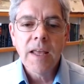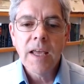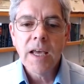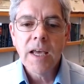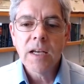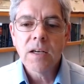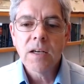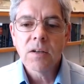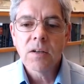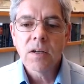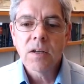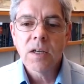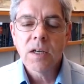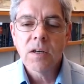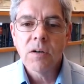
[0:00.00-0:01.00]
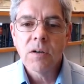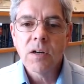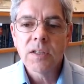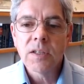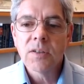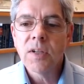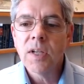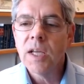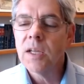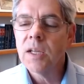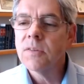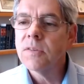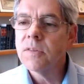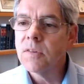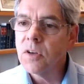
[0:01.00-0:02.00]
And all it
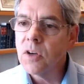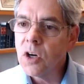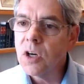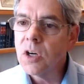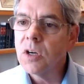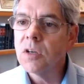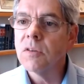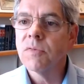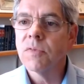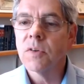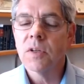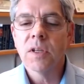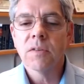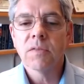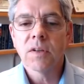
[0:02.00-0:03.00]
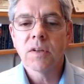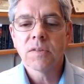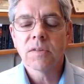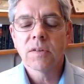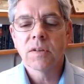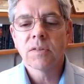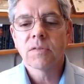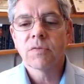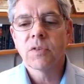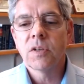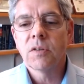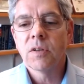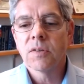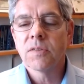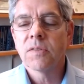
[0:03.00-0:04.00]
takes to earn forgiveness is for
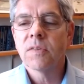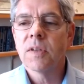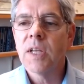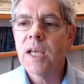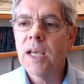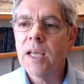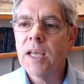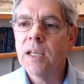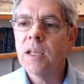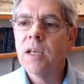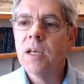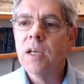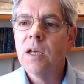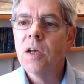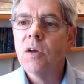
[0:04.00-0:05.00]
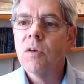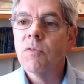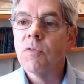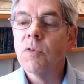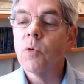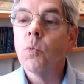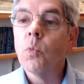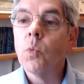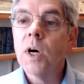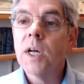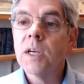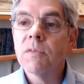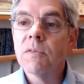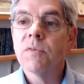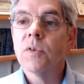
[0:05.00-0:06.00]
you to stay for
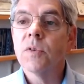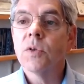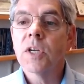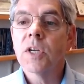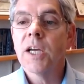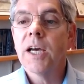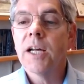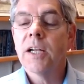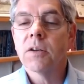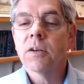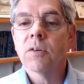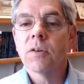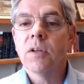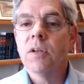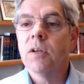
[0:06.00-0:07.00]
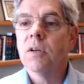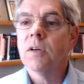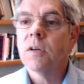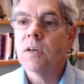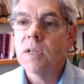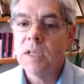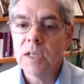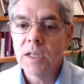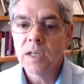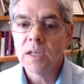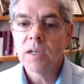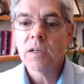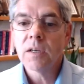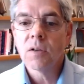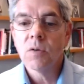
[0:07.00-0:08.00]
one full calendar year
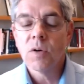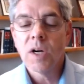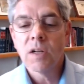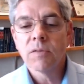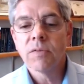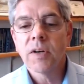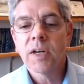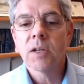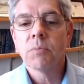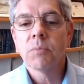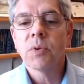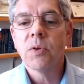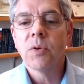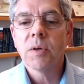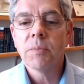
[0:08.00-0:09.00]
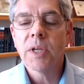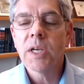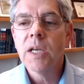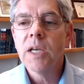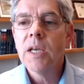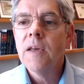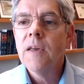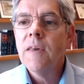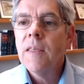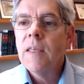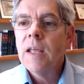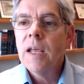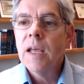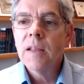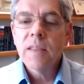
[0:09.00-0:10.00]
in qualifying employment.
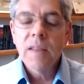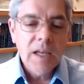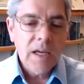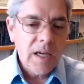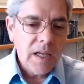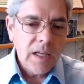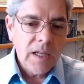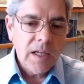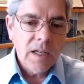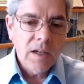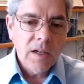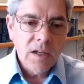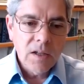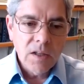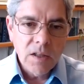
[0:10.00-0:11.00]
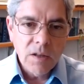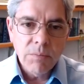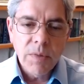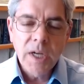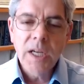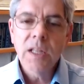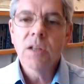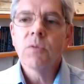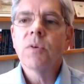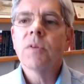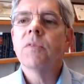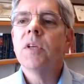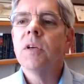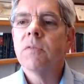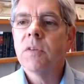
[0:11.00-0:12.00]
And then the money that
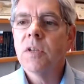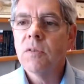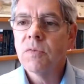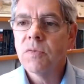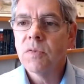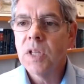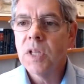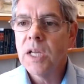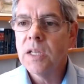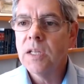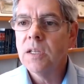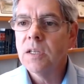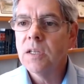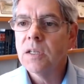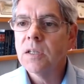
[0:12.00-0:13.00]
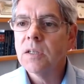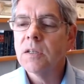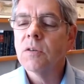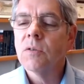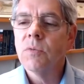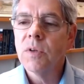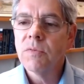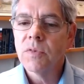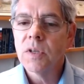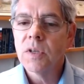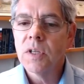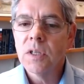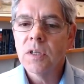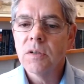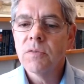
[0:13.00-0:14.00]
we've given you for that year, we
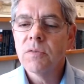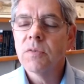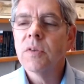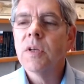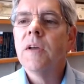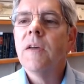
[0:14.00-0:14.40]
forgive.